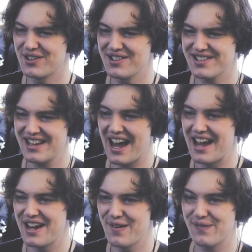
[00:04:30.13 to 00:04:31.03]
could just
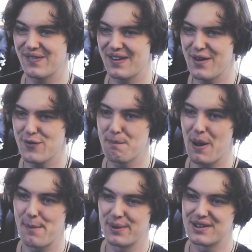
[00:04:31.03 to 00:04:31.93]
like, if, if you
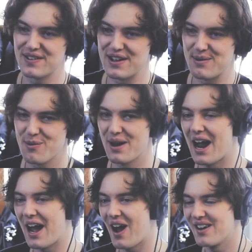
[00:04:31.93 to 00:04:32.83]
bump into them, you'll be
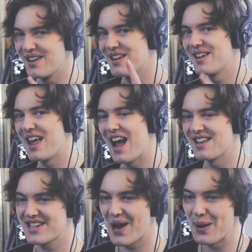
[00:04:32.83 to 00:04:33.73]
like,
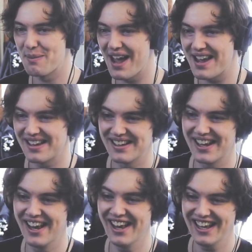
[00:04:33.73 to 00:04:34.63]
how's it going, mate?
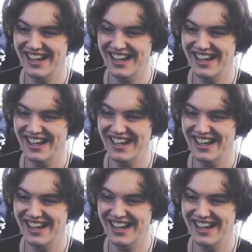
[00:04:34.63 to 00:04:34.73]
You